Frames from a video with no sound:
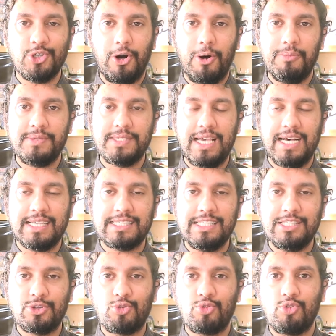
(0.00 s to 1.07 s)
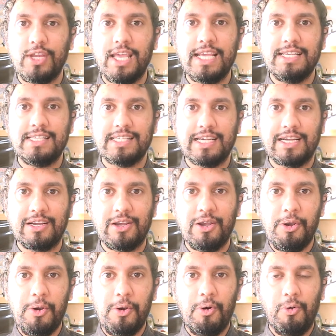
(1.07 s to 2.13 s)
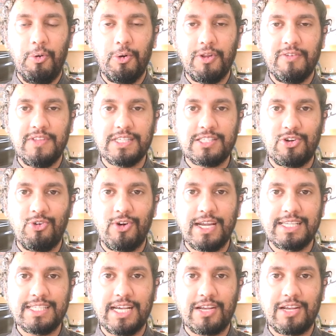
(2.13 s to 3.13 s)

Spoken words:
Jobs as he's creating all of this great